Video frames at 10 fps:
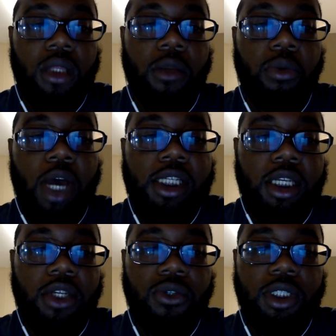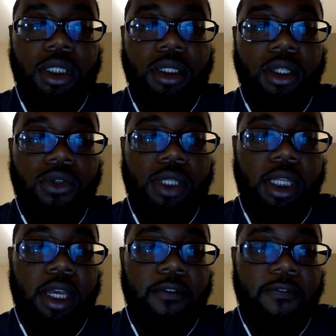The prosecution using the
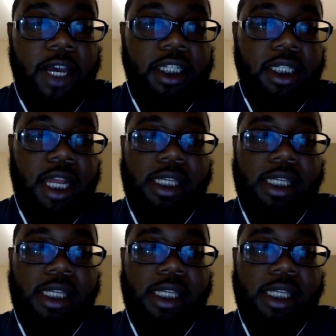confession